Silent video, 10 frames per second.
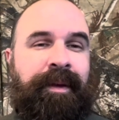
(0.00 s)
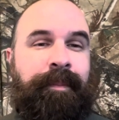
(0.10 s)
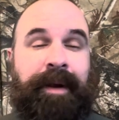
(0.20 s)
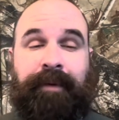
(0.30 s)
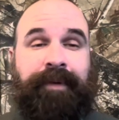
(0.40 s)

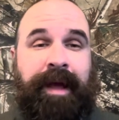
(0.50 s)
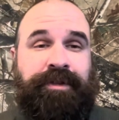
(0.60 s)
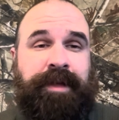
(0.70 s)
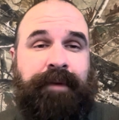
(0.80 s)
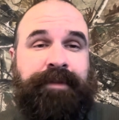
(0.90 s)
But
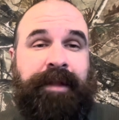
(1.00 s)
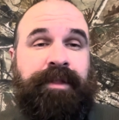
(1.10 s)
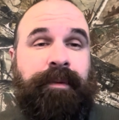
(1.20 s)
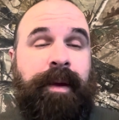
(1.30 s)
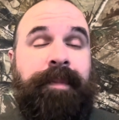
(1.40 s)
I've let
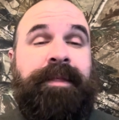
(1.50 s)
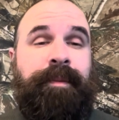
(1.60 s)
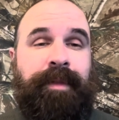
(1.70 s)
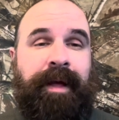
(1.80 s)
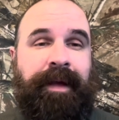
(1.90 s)
them come in the
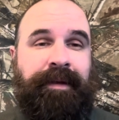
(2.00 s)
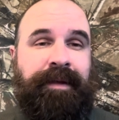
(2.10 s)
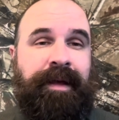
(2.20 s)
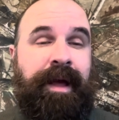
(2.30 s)
blind.